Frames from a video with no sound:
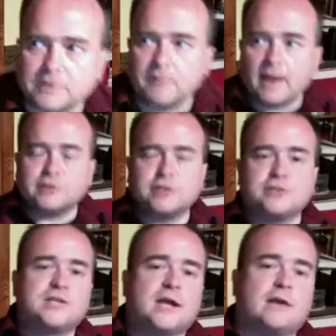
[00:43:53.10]
to time, and I
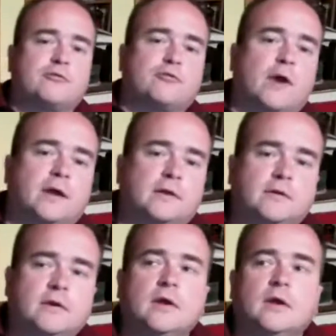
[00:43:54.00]
actually just had a
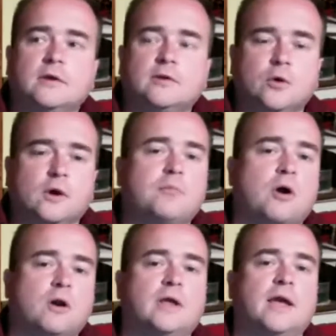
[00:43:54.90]
friend do a
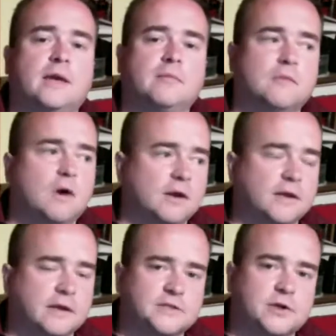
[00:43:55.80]
party game on
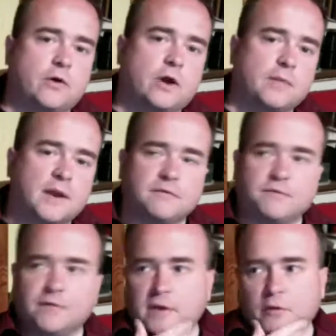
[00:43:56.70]
Kickstarter, and I made a
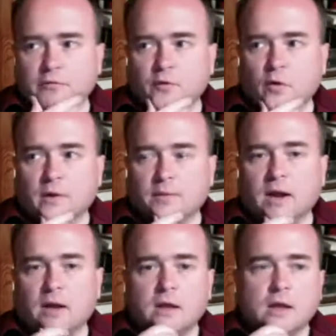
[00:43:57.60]
video for him, and
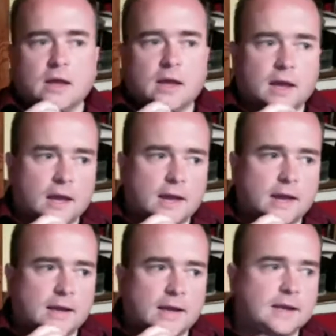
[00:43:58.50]

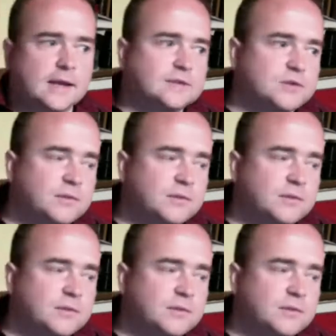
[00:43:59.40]
so I mean,